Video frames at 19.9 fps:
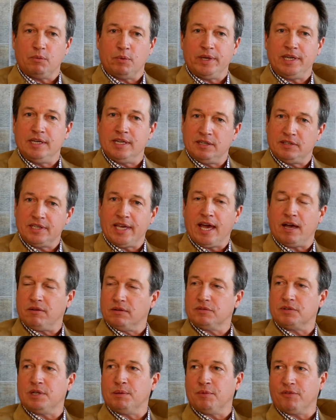we
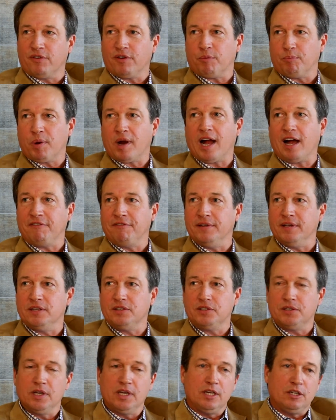discount some of our
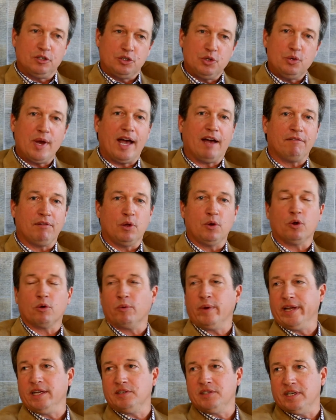profits to have lower
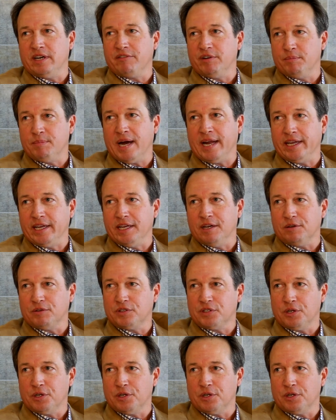rates than everybody else.